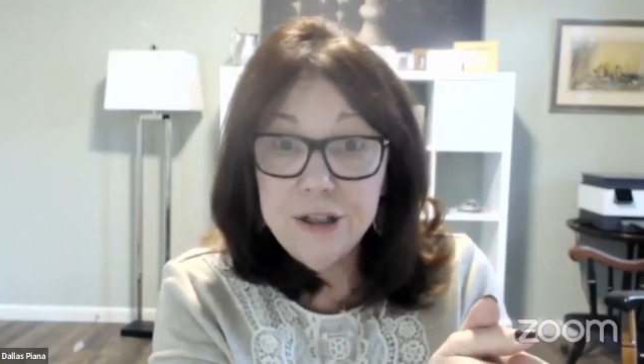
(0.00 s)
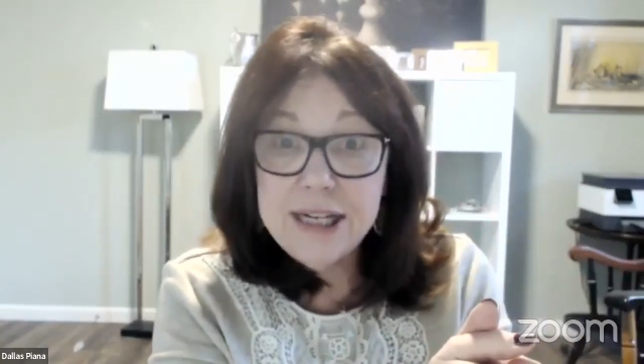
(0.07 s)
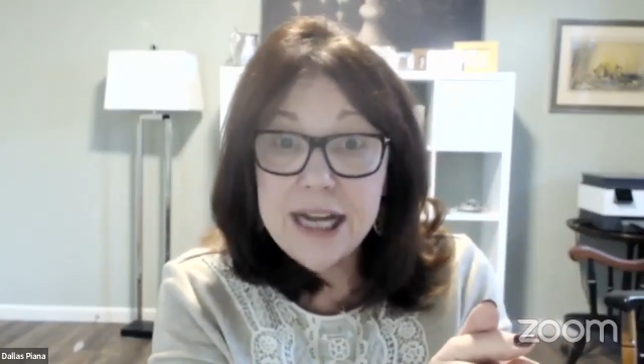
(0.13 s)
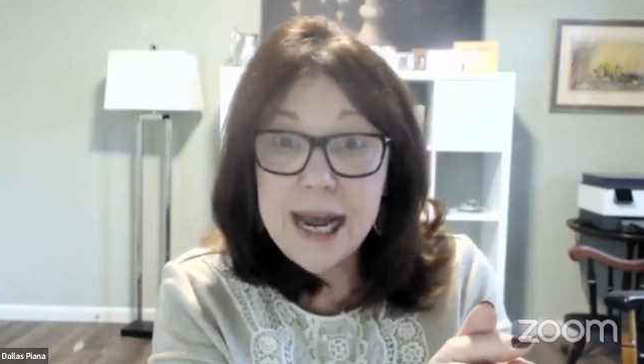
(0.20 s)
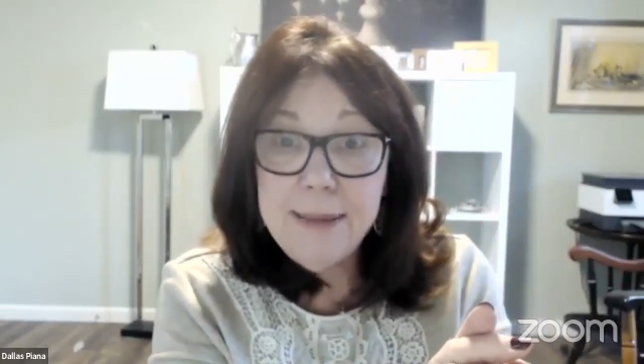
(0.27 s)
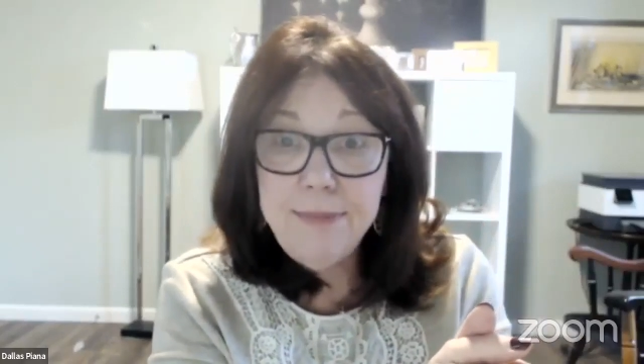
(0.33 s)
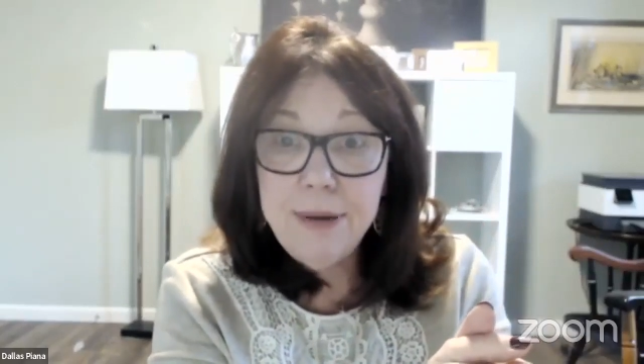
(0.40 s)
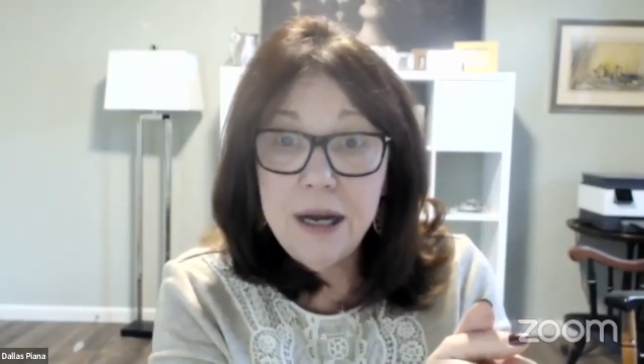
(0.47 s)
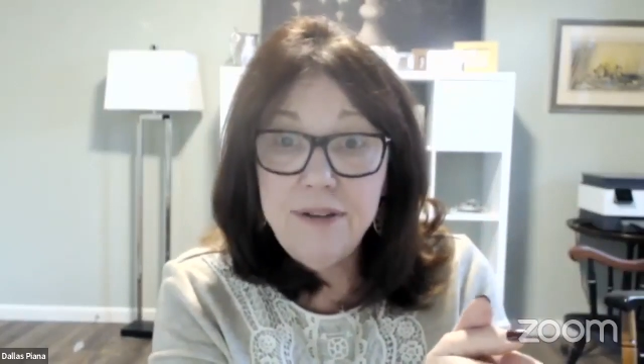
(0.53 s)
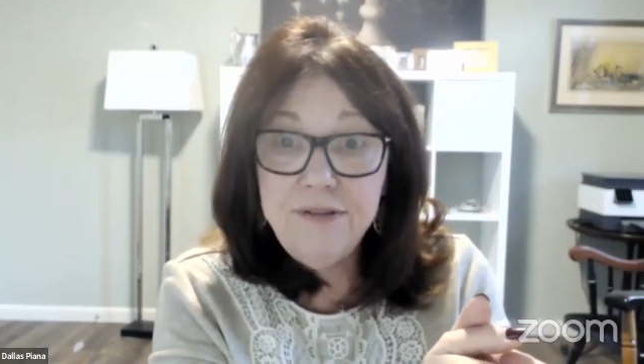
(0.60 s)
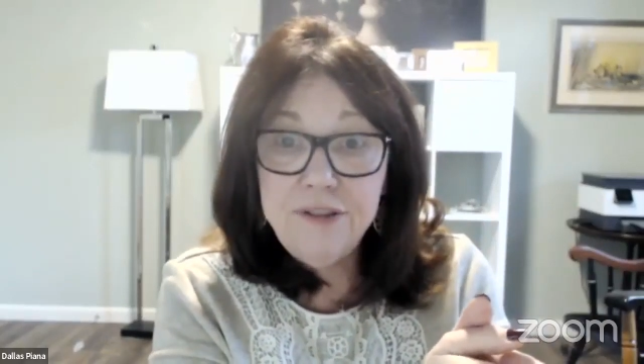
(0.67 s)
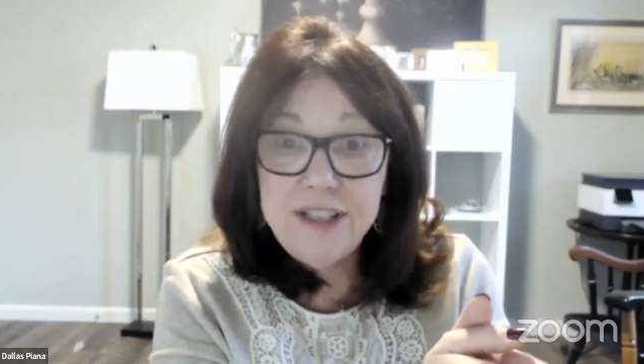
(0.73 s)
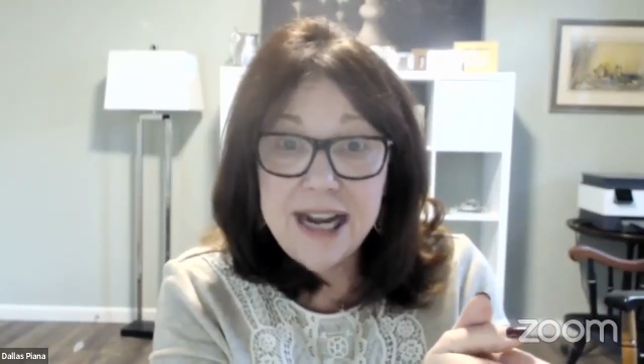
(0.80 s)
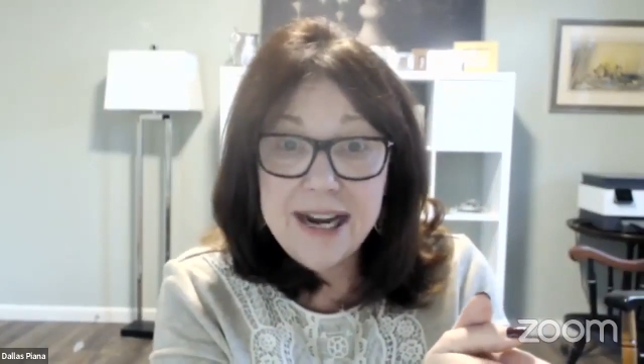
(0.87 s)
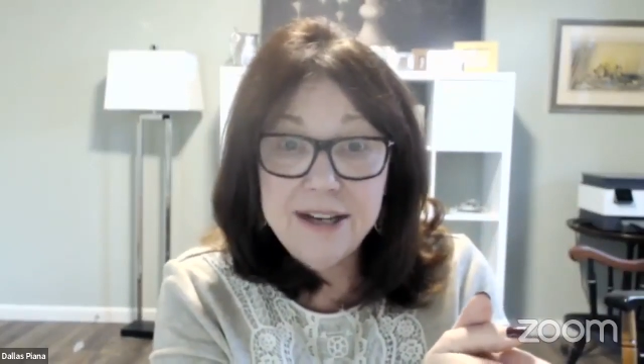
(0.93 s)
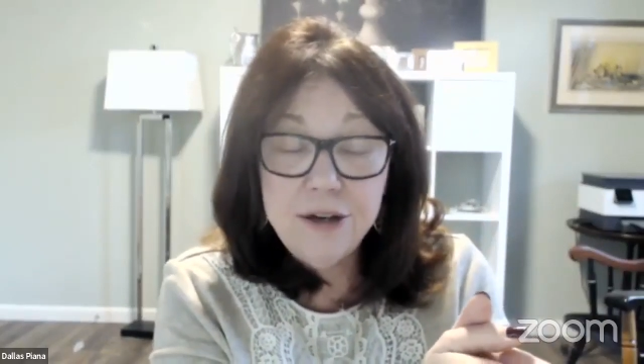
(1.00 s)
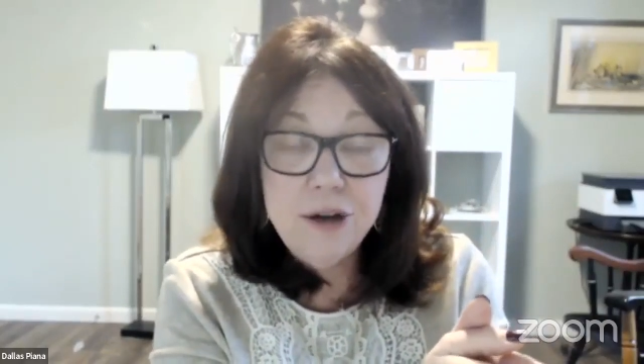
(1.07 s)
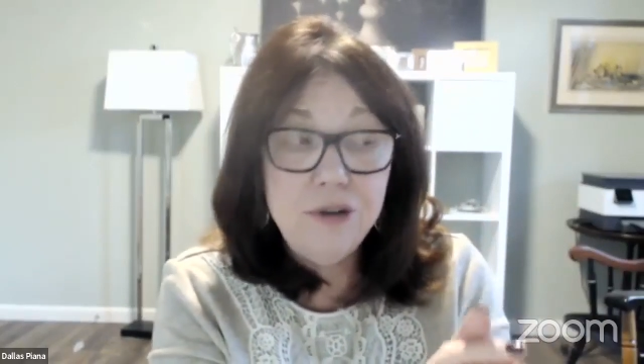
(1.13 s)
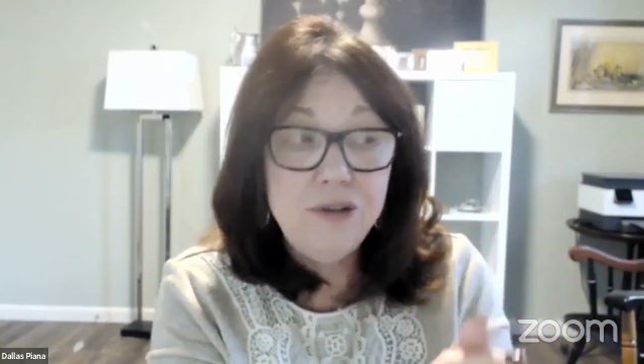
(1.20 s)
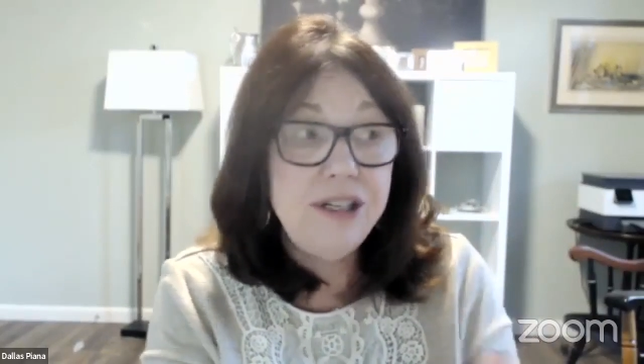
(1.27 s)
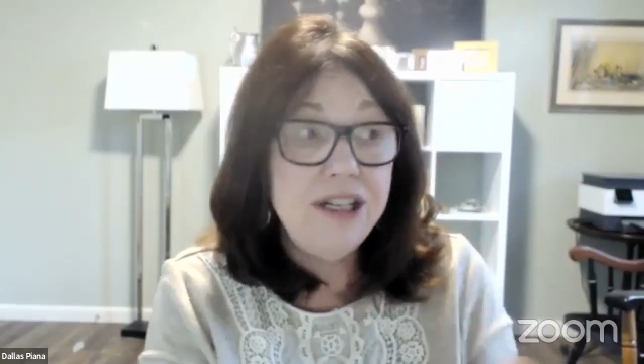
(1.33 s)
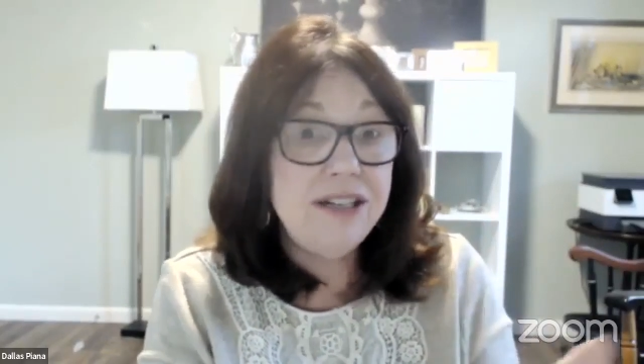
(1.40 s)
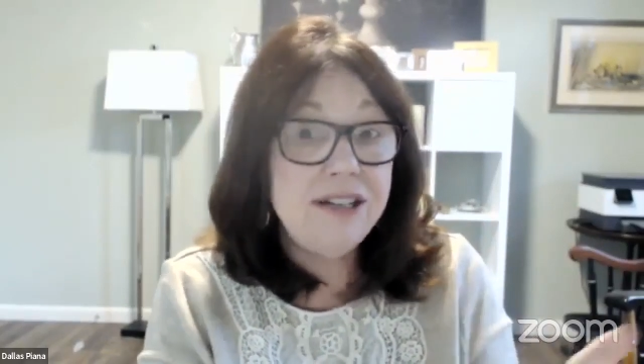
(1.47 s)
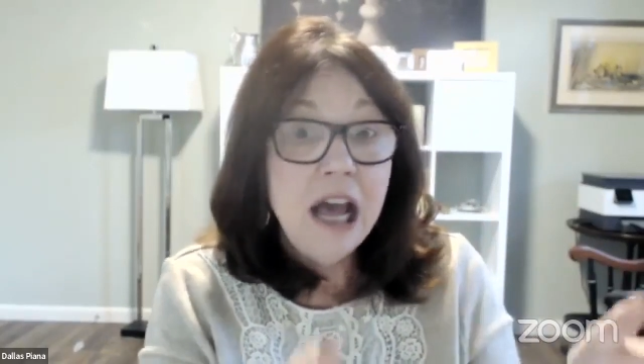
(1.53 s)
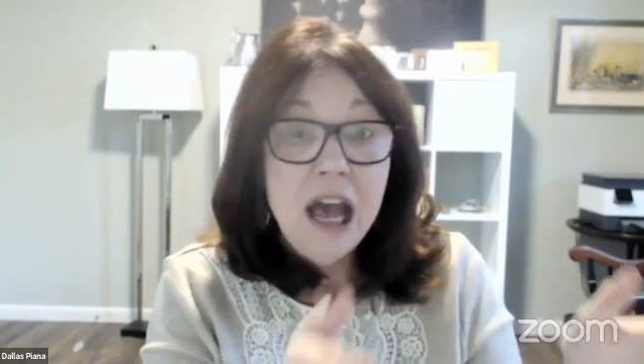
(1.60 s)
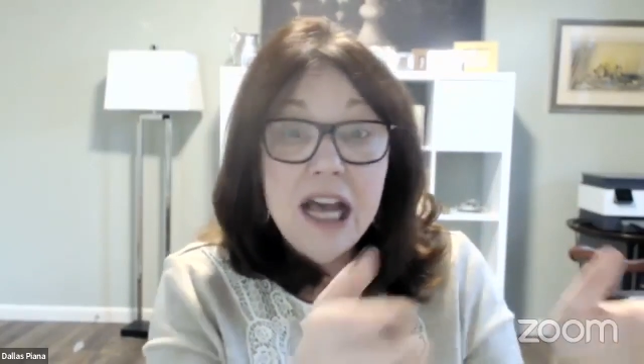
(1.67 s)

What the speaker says: type of diagnosis,